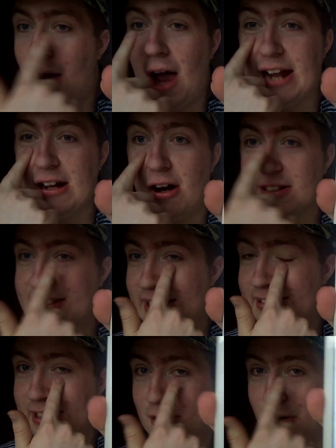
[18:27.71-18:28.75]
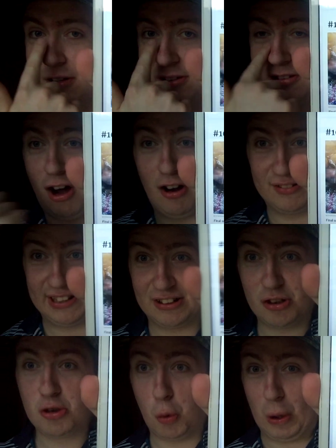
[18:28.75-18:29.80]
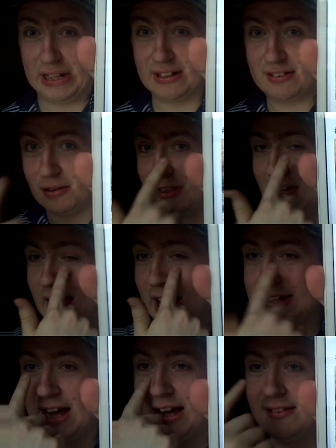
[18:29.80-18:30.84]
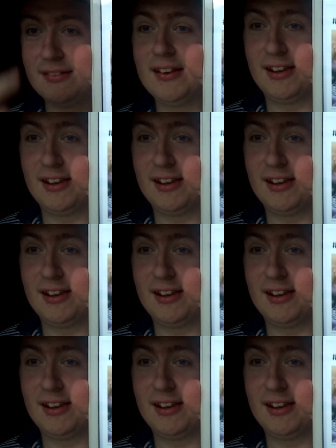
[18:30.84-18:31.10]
Identical, so it's identical to twins, so that and that.